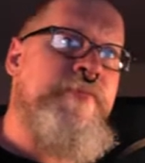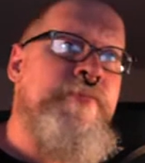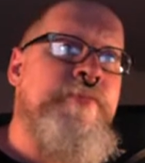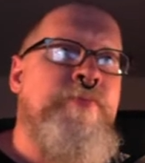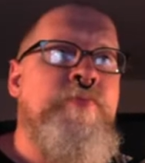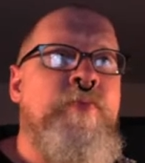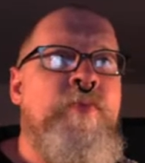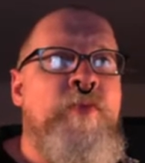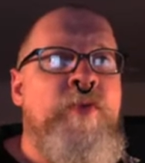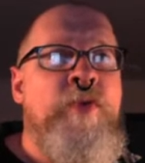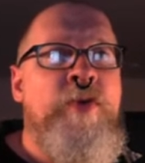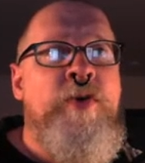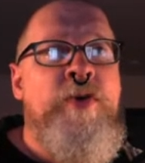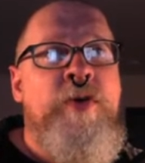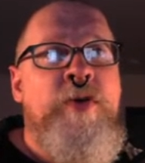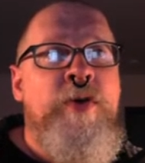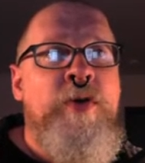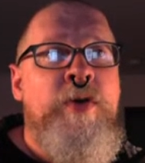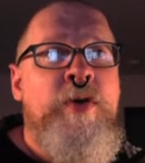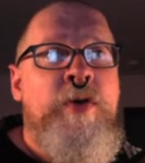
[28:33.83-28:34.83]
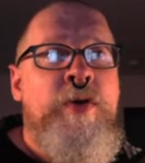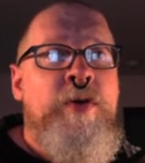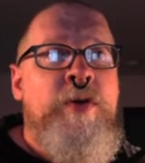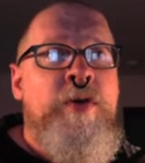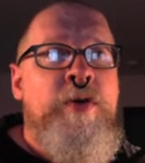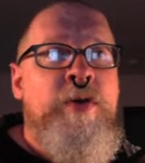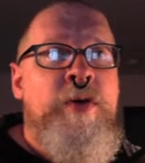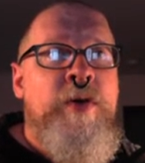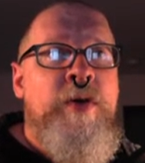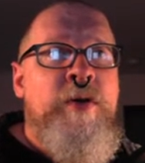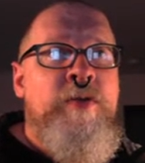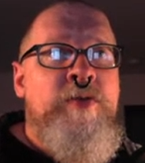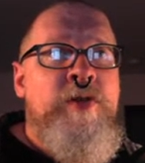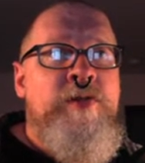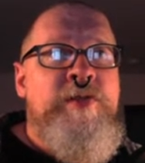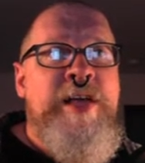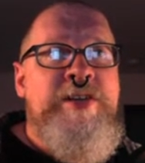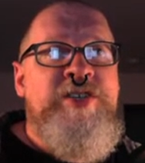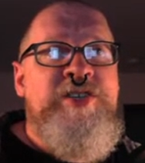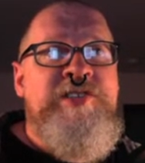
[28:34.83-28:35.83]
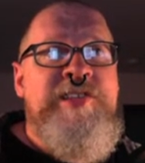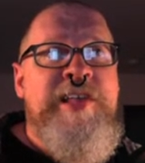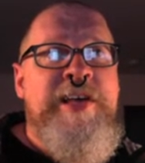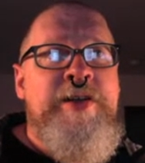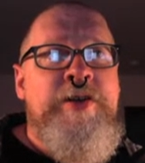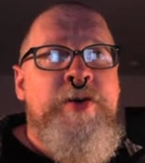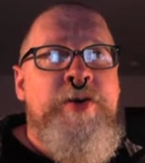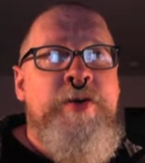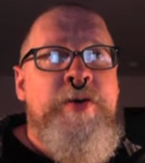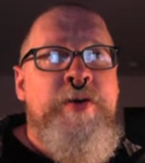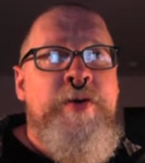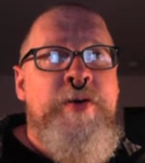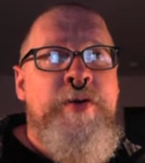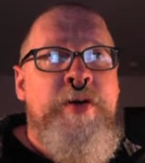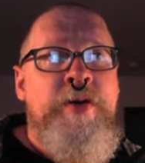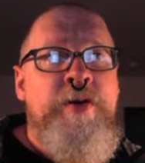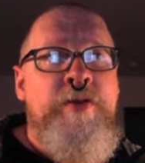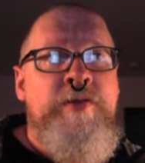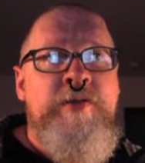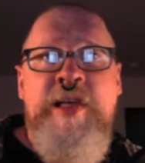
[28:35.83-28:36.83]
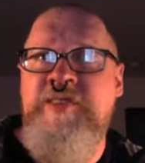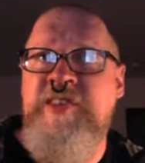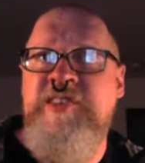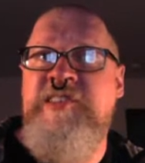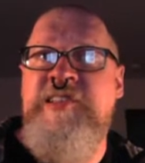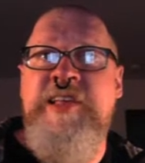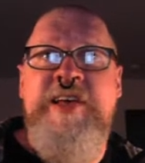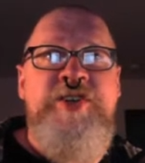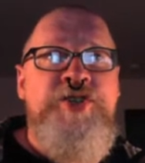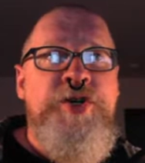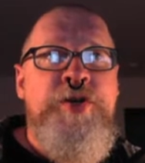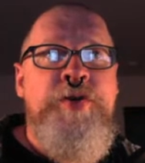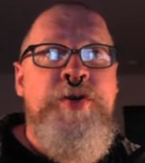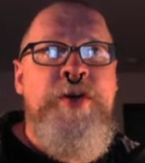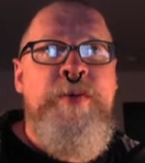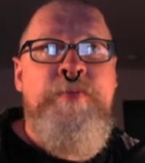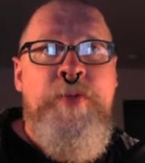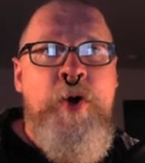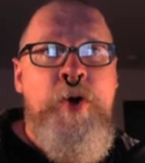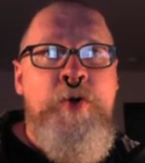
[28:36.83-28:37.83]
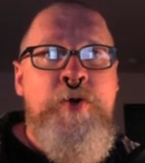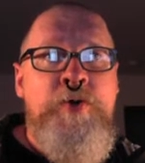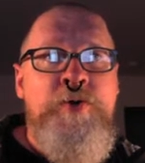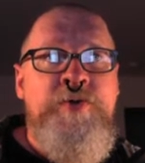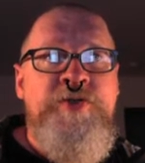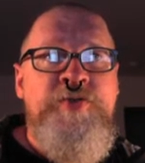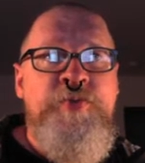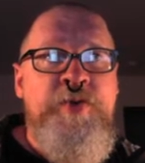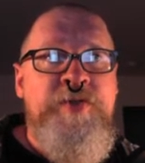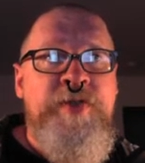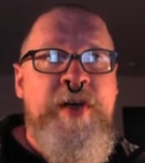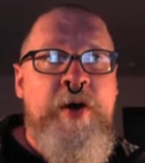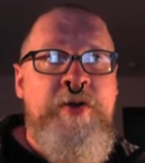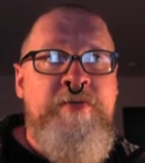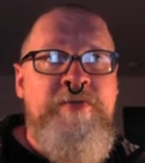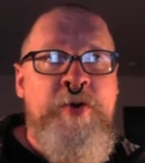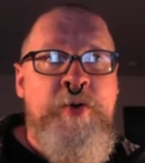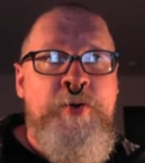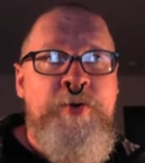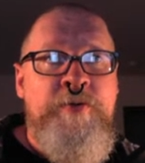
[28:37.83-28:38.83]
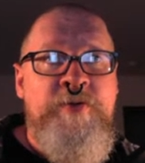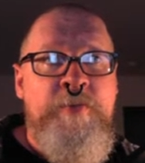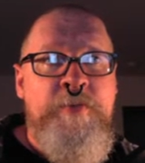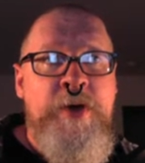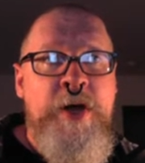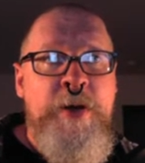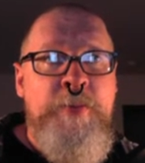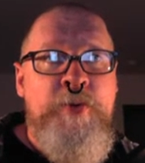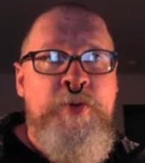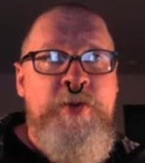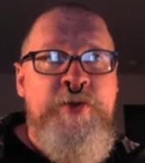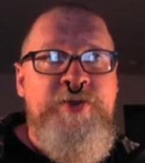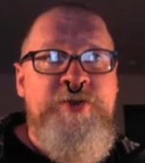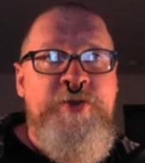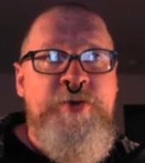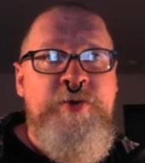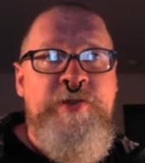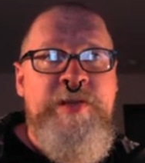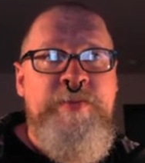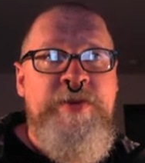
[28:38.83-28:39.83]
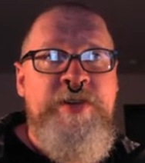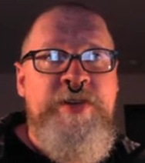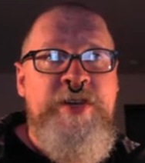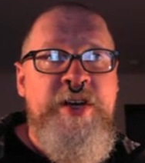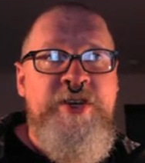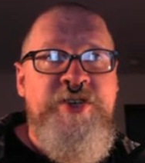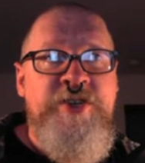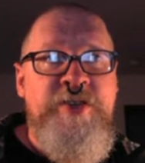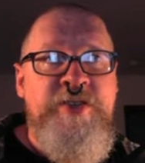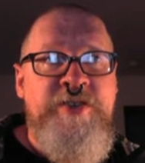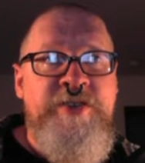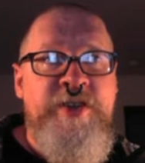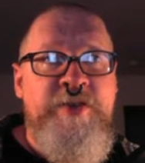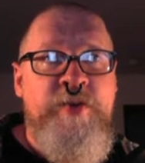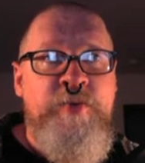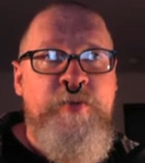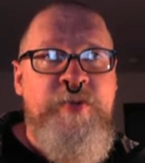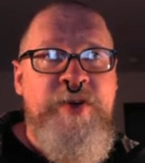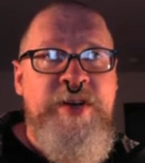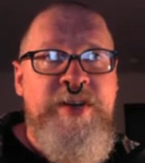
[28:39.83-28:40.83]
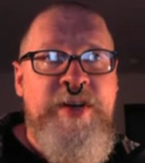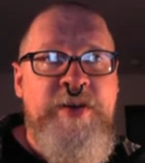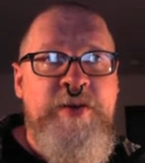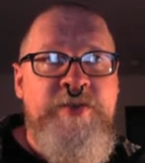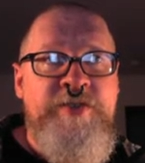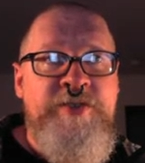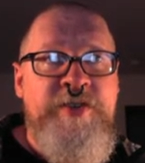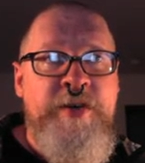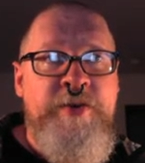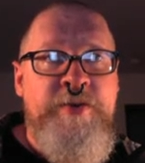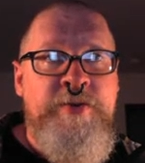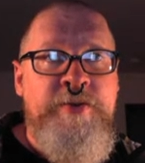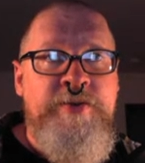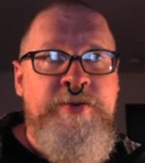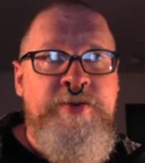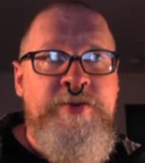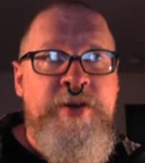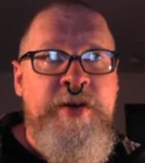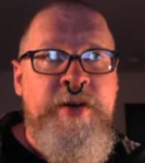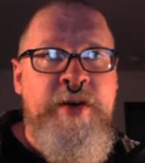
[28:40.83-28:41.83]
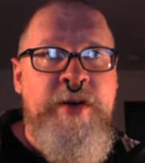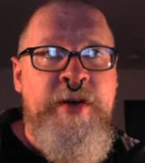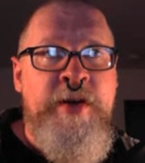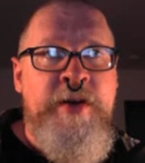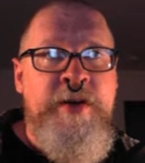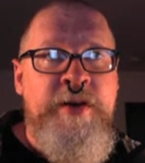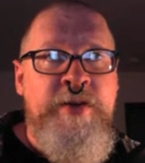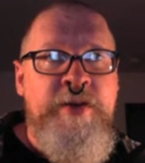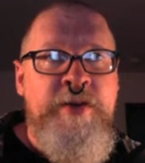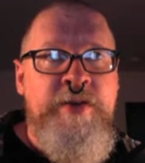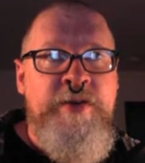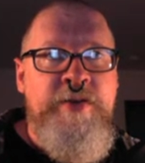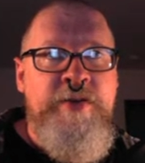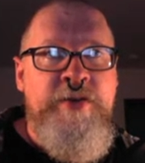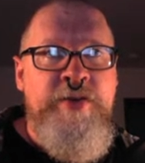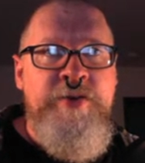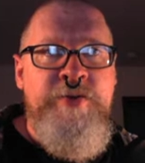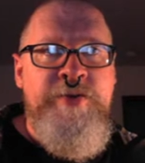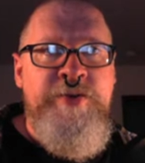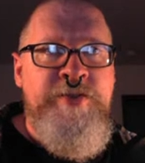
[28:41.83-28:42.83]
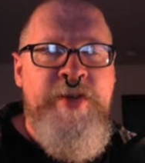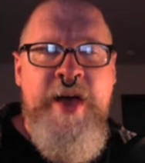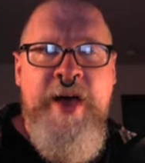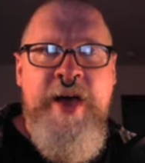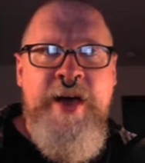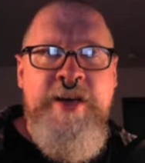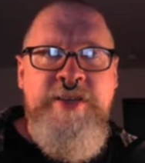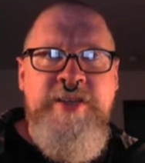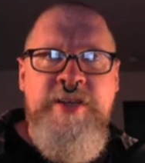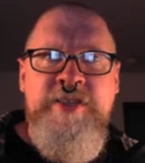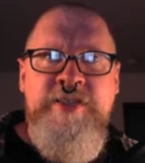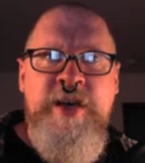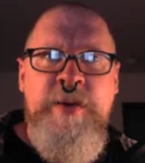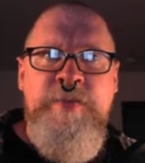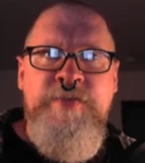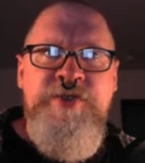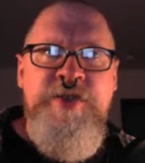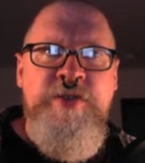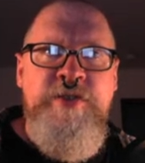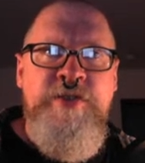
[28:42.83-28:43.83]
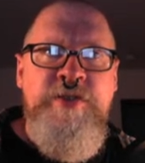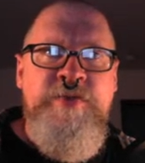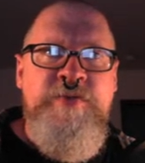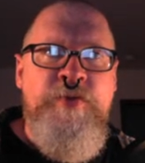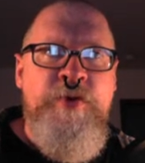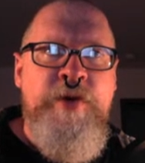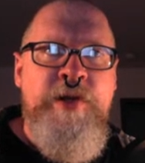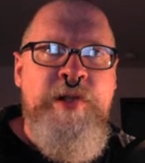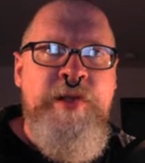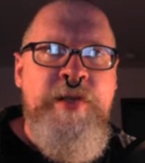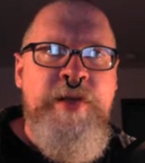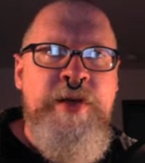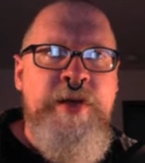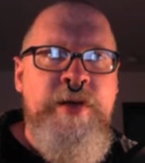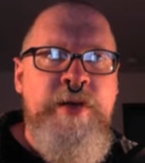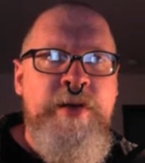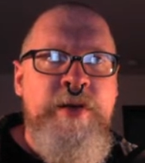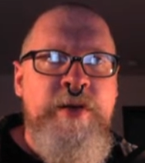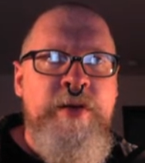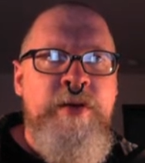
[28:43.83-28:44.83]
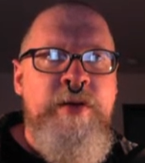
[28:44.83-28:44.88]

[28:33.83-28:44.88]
The legislator, legislature imposed, without a vote of the people, certain limitations on the retail sales and use tax exemptions for clean